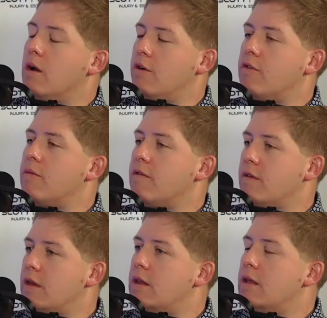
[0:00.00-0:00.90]

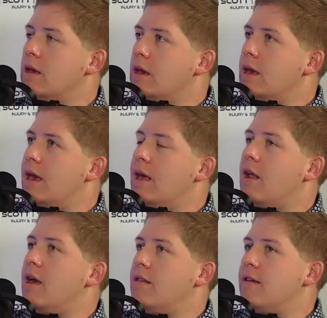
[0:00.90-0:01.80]
100%.
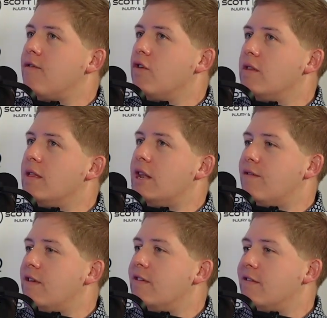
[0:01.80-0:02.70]
And different than the
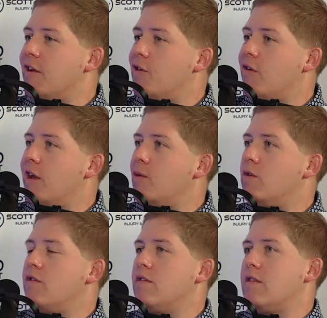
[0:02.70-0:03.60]
defense side, right?
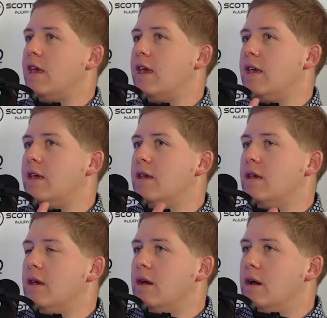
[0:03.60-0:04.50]
Which is there's
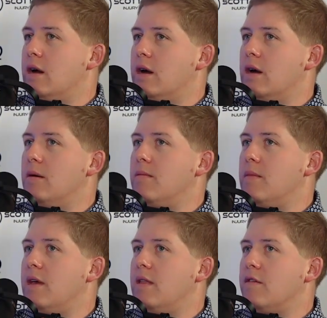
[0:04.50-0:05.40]
a
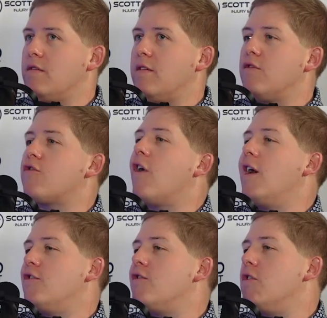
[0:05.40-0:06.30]
different
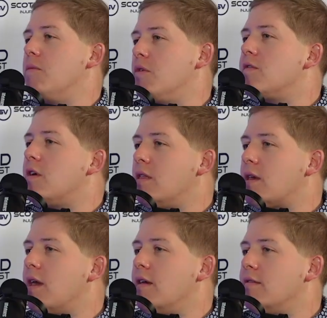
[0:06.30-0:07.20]
strategy on both sides of the
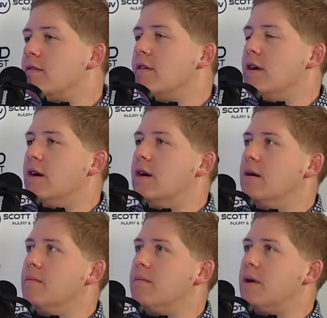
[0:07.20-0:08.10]
case.
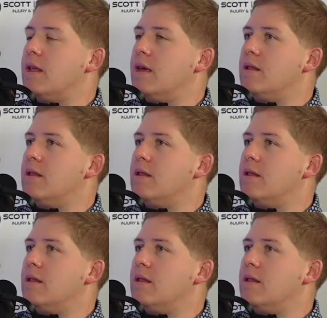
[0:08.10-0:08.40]
But